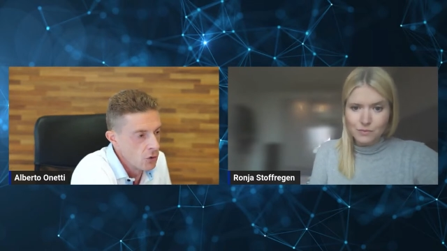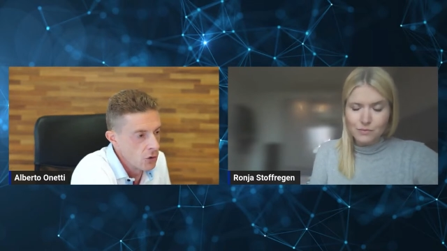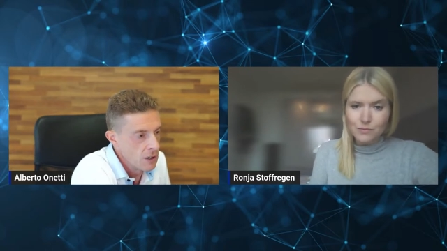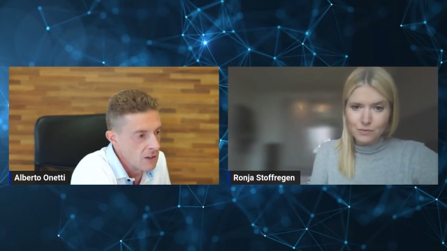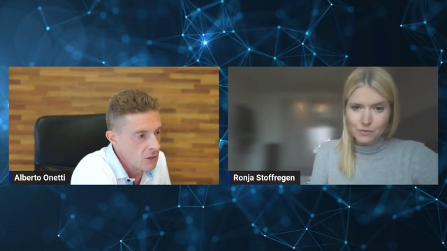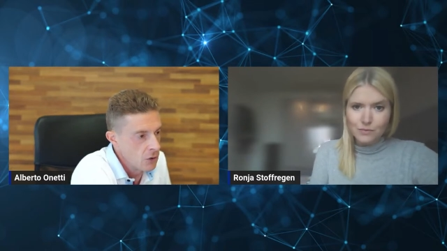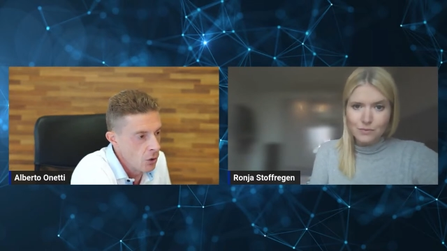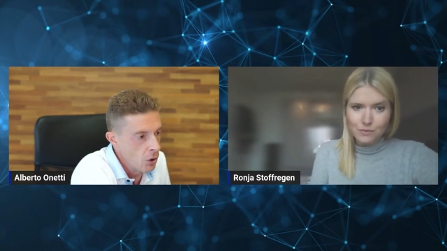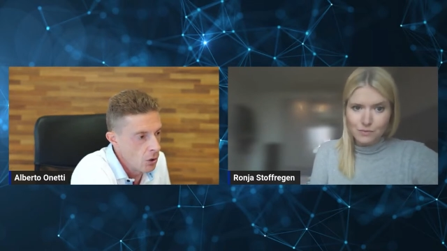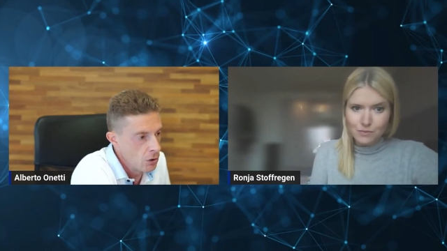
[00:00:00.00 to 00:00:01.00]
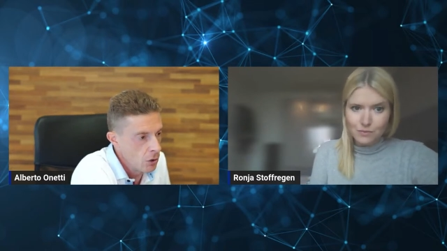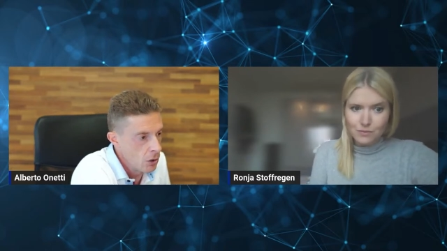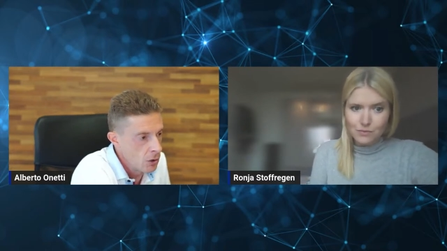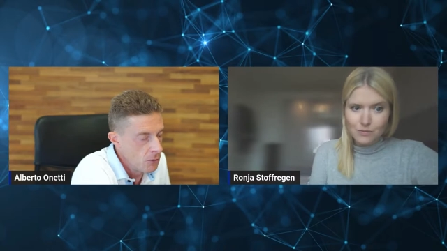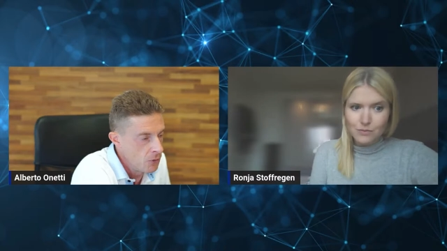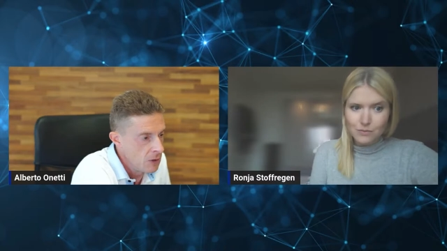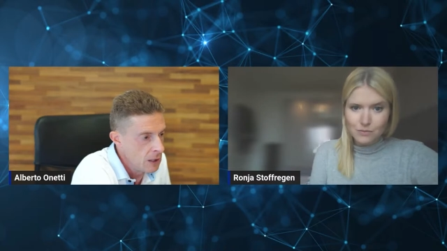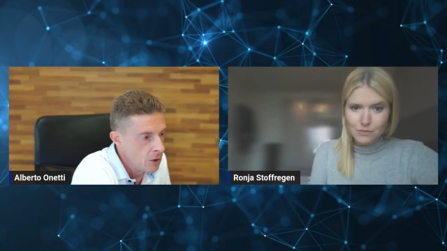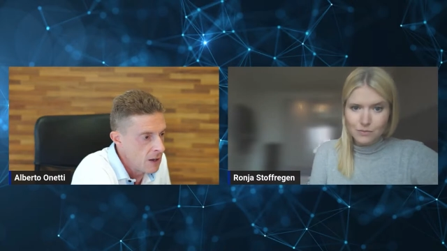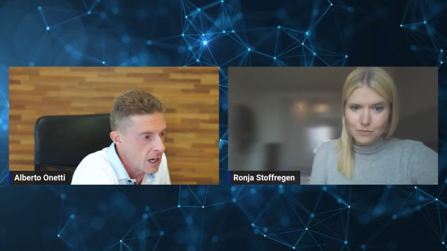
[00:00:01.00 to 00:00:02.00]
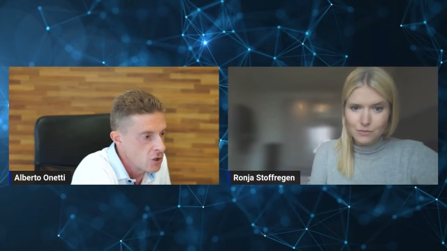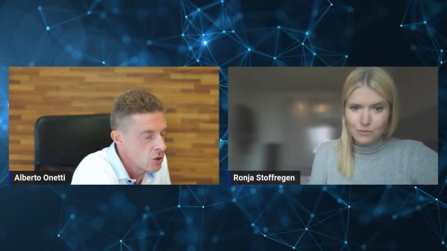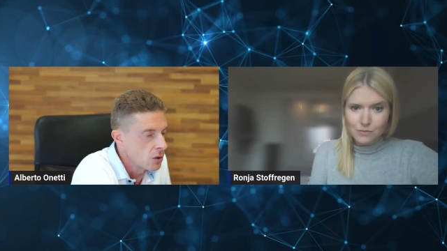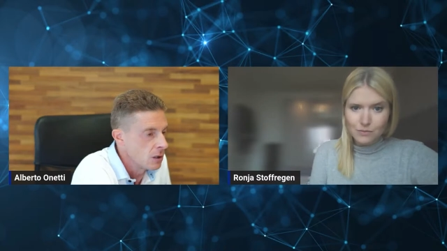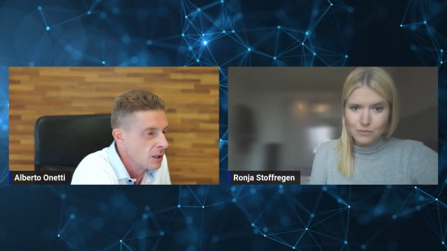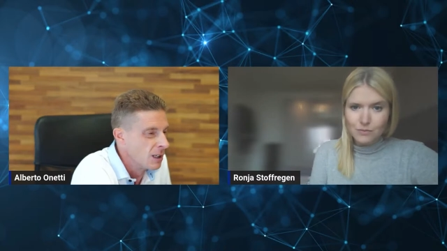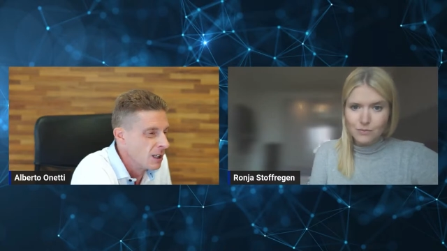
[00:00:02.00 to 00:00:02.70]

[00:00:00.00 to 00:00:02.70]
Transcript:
Speaker 1: So that's your, your field of action.